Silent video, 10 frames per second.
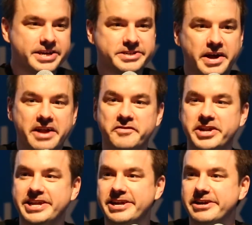So
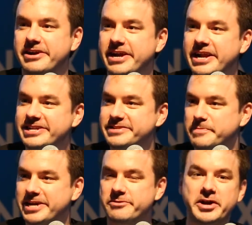every year, it is
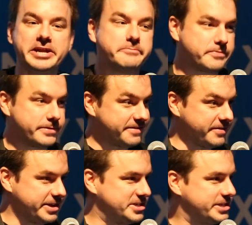my great
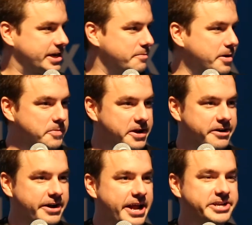privilege to come up
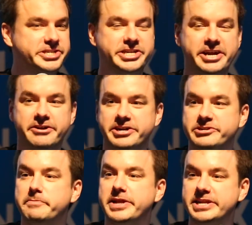here and share a
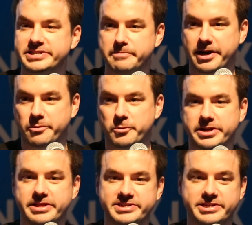tremendous amount of
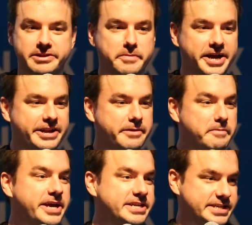work that's done by an
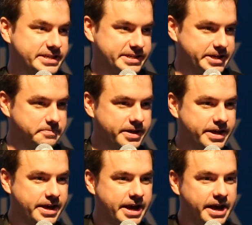amazing team.
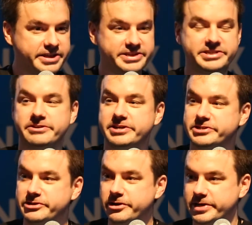And this year
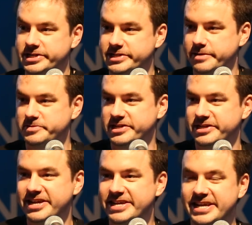is no
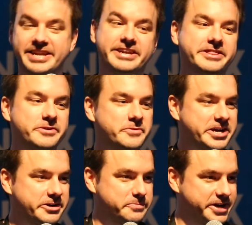exception, yet another
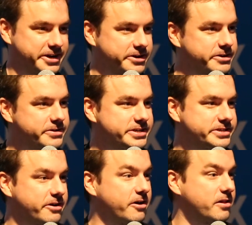record breaker across
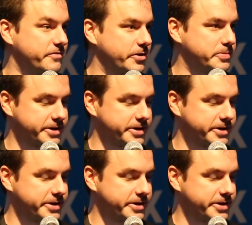all of our